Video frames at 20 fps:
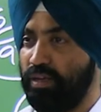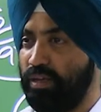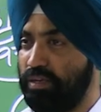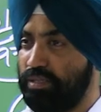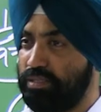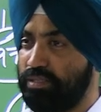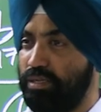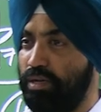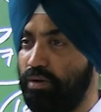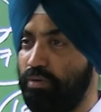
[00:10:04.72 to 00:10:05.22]

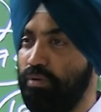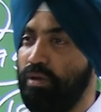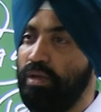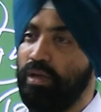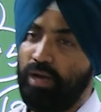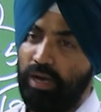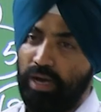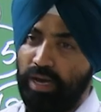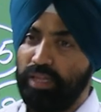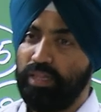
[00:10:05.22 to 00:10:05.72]
years now.
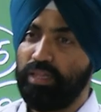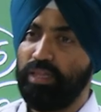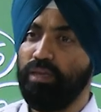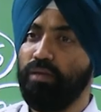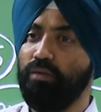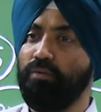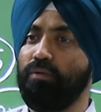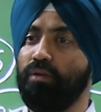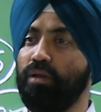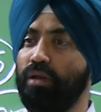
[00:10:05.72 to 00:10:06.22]
I
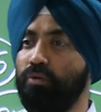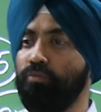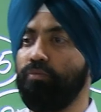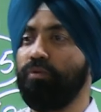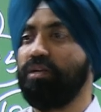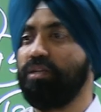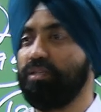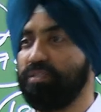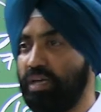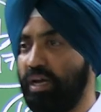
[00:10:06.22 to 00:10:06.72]
think now
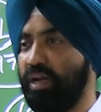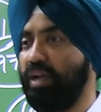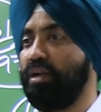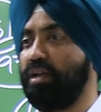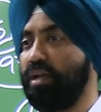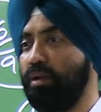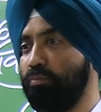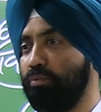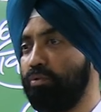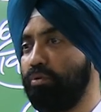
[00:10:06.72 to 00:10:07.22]
it is high
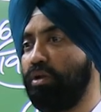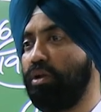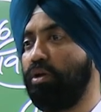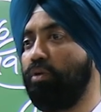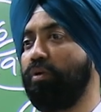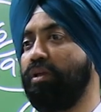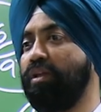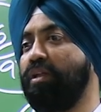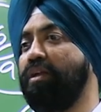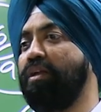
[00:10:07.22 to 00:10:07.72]
time to
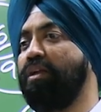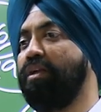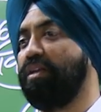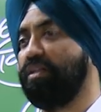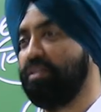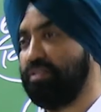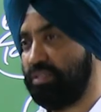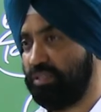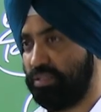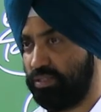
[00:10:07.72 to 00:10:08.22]
allow any
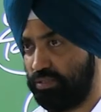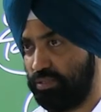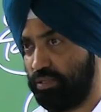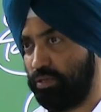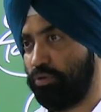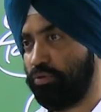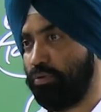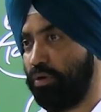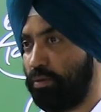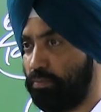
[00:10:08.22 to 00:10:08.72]
Indian
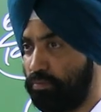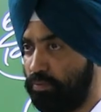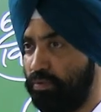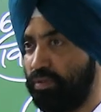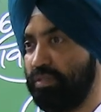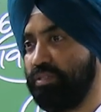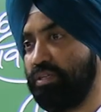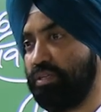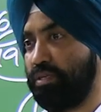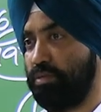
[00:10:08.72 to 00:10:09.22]
citizen to opt
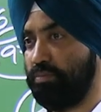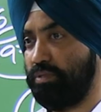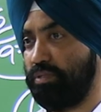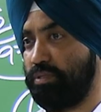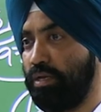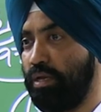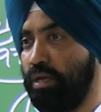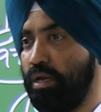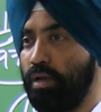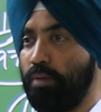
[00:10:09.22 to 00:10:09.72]
for secondary.
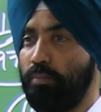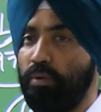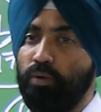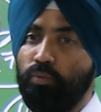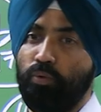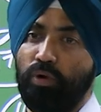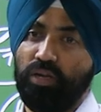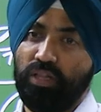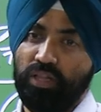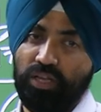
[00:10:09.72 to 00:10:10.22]
But
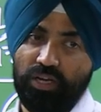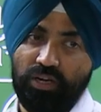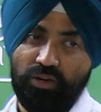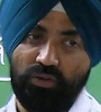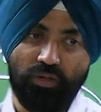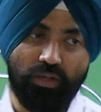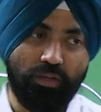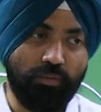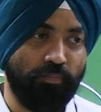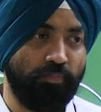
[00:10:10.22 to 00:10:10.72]
what they are
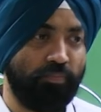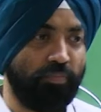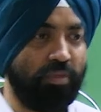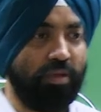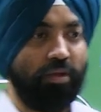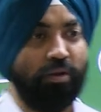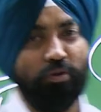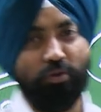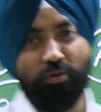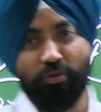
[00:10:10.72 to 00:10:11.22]
doing,
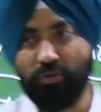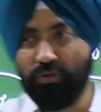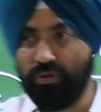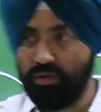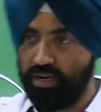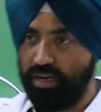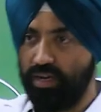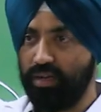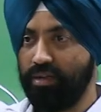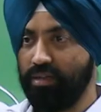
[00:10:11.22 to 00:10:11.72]
no,
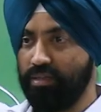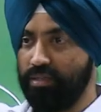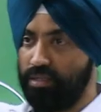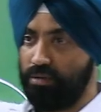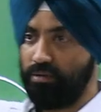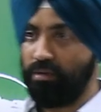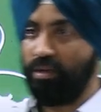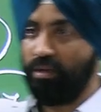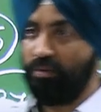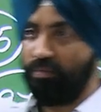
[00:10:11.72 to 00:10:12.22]

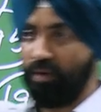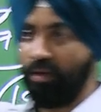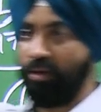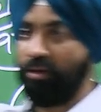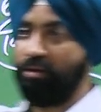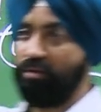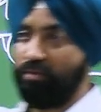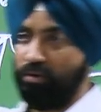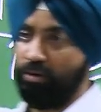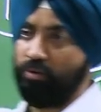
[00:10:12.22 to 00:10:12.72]

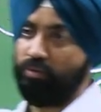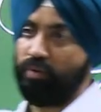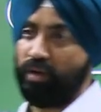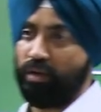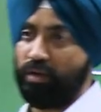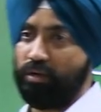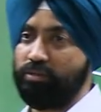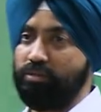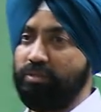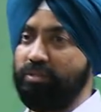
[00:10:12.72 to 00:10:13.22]
1975, don't
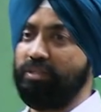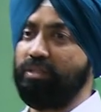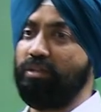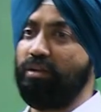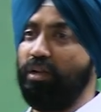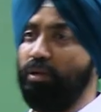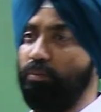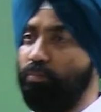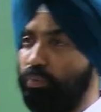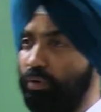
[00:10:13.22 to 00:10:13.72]
forget. So these are
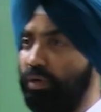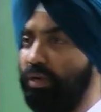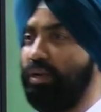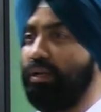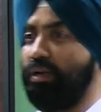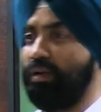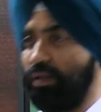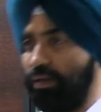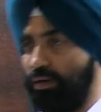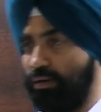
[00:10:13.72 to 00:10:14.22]
all
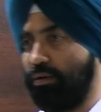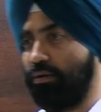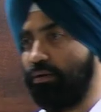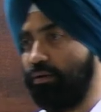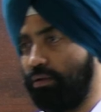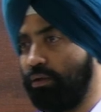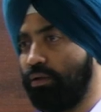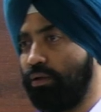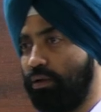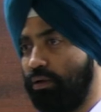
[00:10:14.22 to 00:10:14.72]
political,
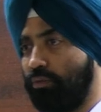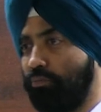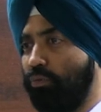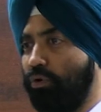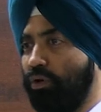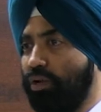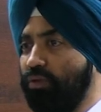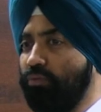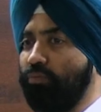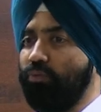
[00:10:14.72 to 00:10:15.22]

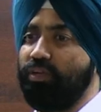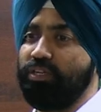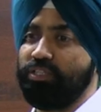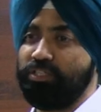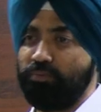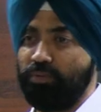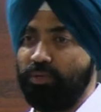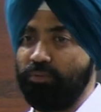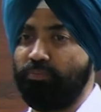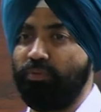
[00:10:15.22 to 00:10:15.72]
more
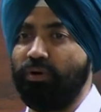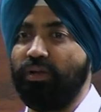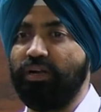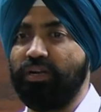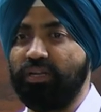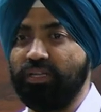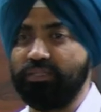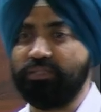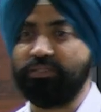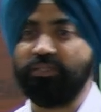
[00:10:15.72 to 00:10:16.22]
influenced by
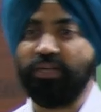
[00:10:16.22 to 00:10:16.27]
politics